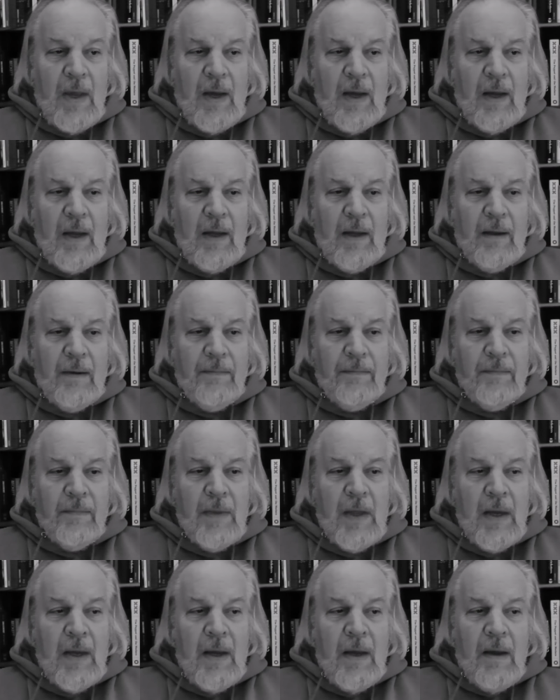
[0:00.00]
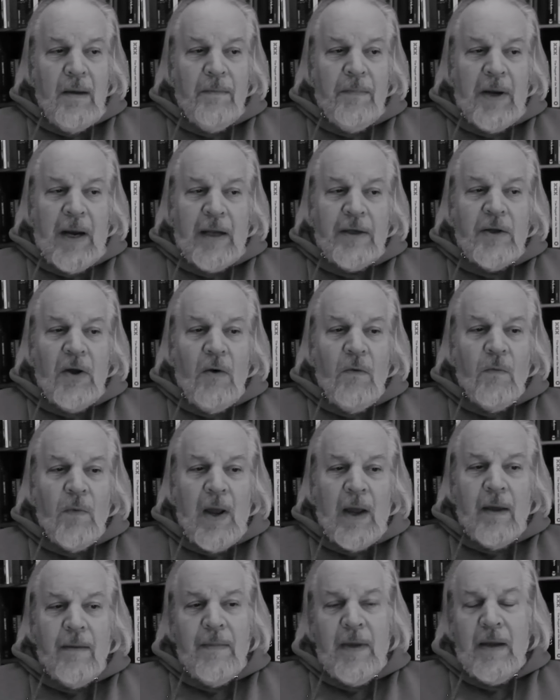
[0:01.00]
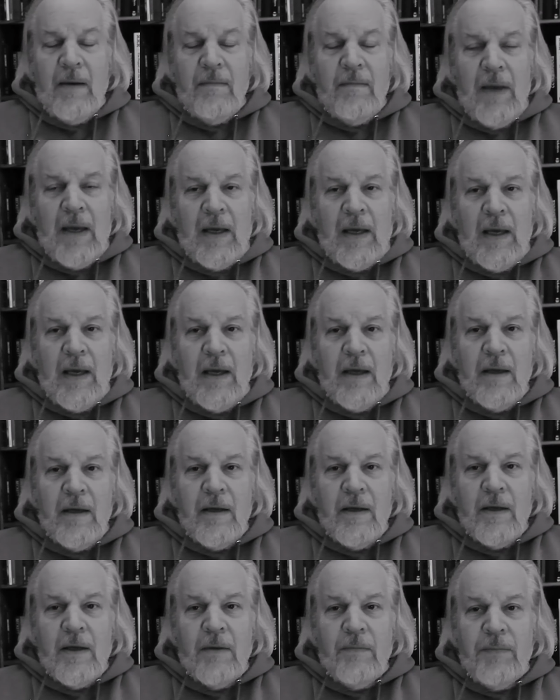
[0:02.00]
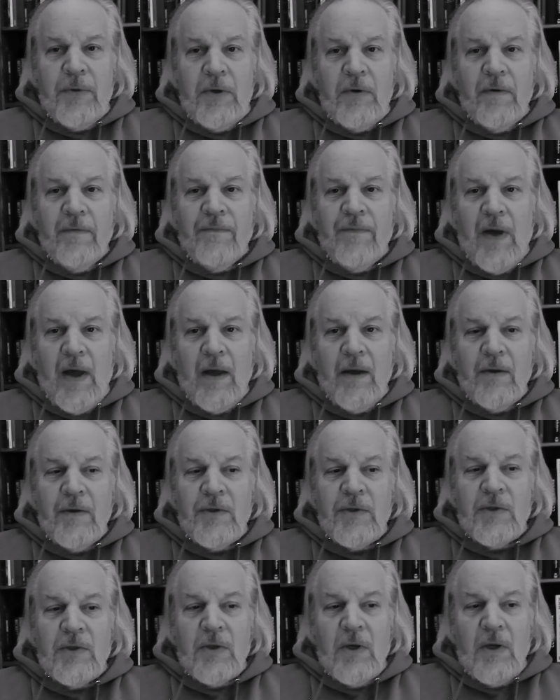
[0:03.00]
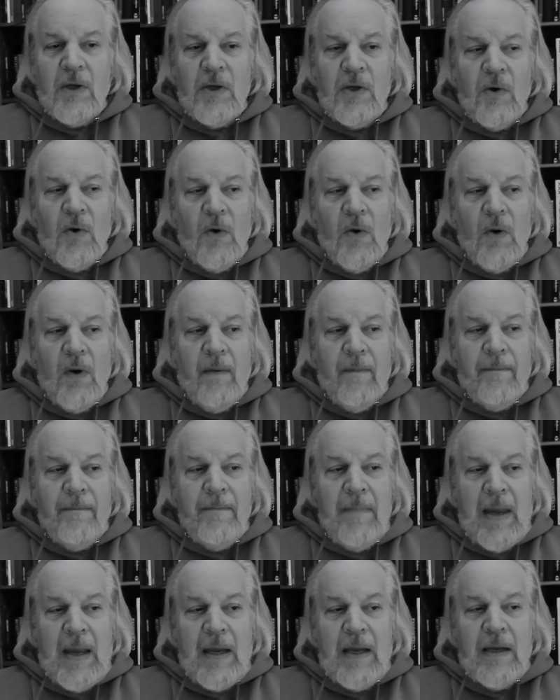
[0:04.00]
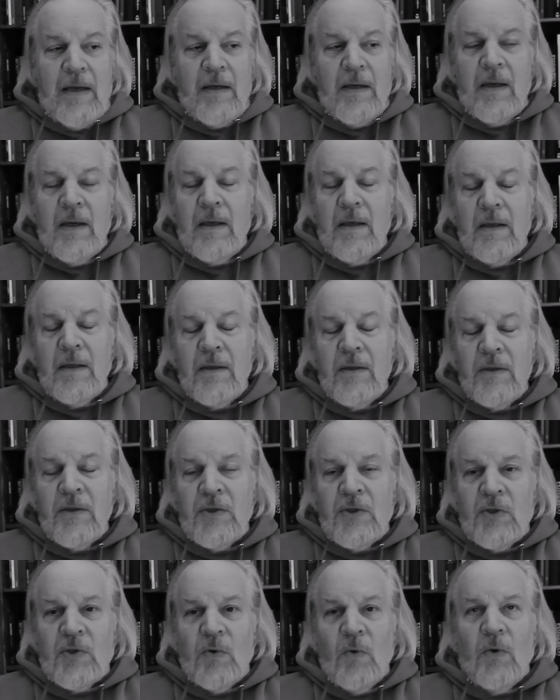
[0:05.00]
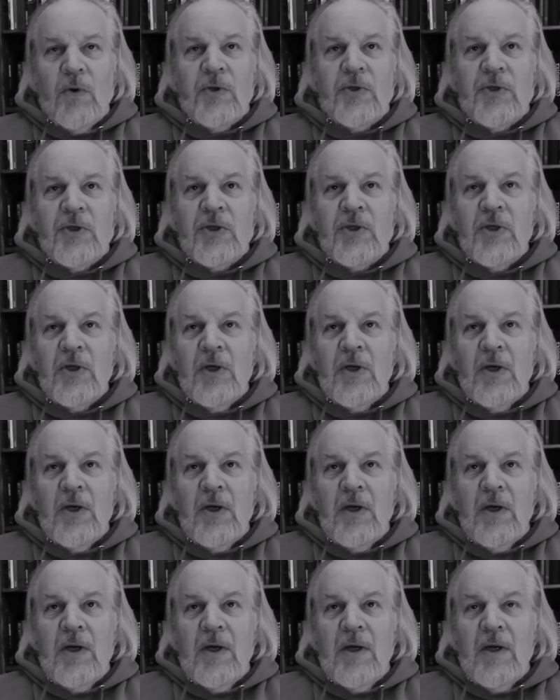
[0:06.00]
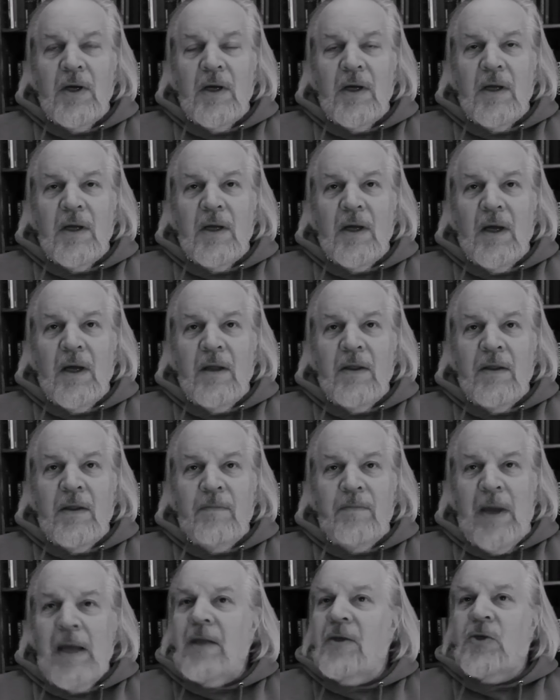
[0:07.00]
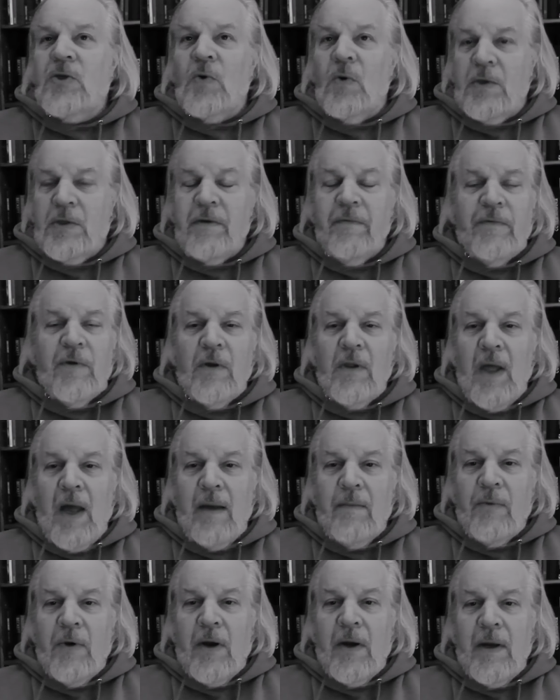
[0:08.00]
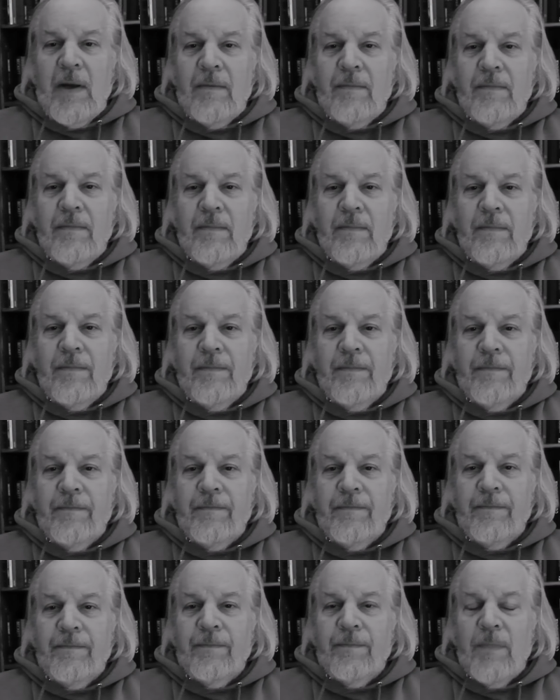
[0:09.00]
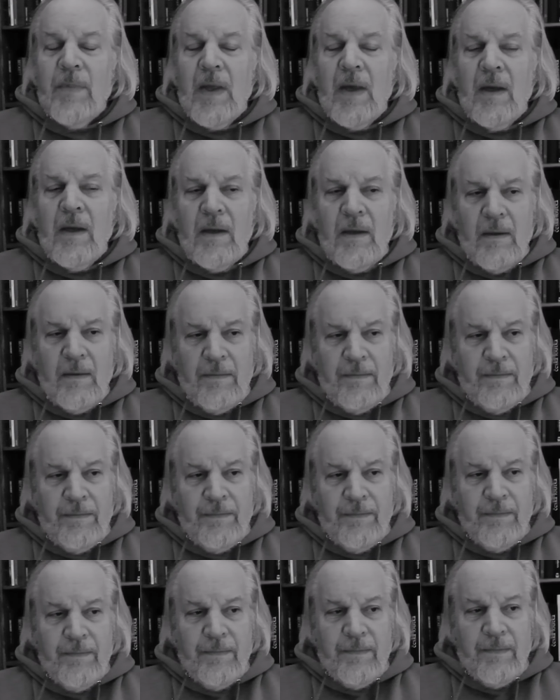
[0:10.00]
But I don't recommend making computer files your main source, the main source of your library. Not